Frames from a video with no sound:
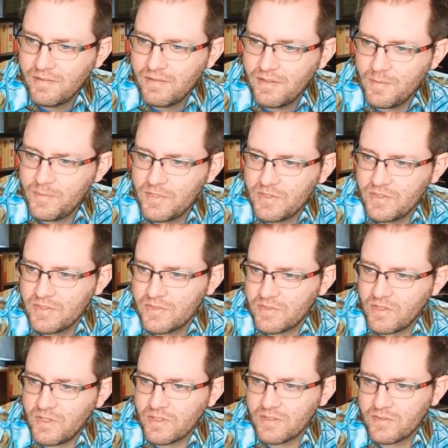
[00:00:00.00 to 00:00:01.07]
Up in the
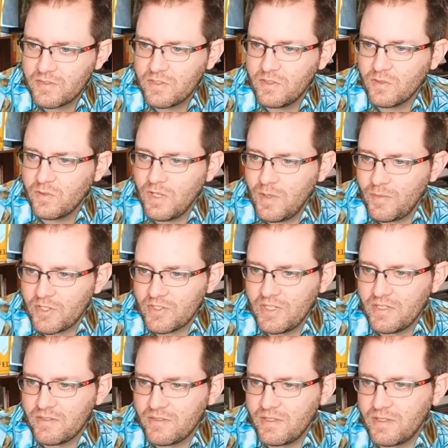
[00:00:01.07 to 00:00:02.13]
Sauk and Stillaguamish.
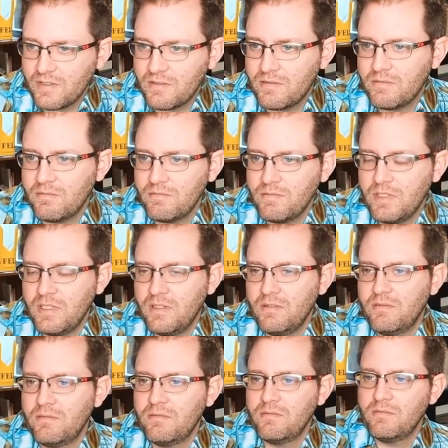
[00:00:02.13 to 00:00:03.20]
That's like, you
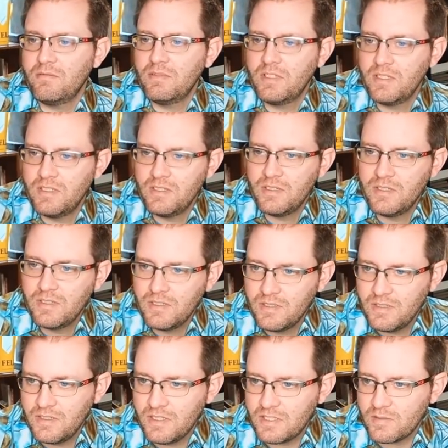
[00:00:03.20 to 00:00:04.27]
know,
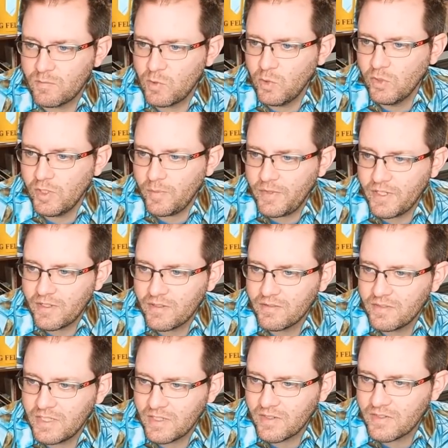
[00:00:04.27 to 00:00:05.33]
you get some gold up there.
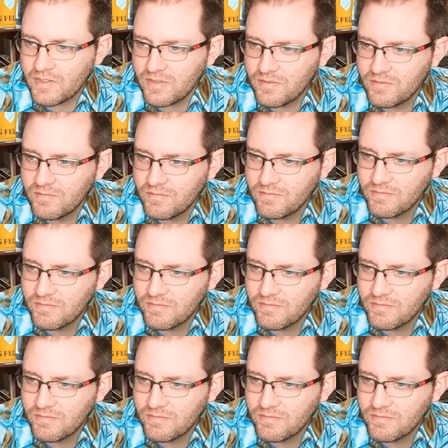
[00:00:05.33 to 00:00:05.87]
Darrington.